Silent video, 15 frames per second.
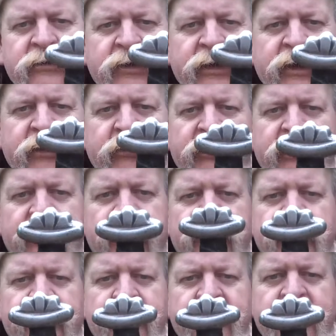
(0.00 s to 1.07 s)
There we are.
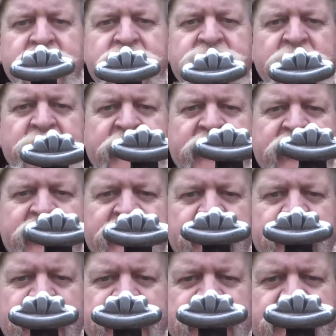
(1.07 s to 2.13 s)
Looks a bit like a
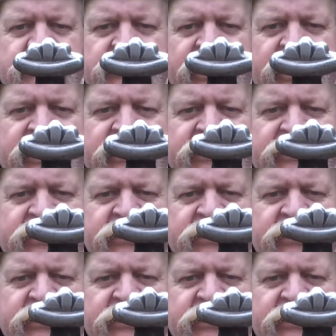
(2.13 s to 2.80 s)
bishop's hat.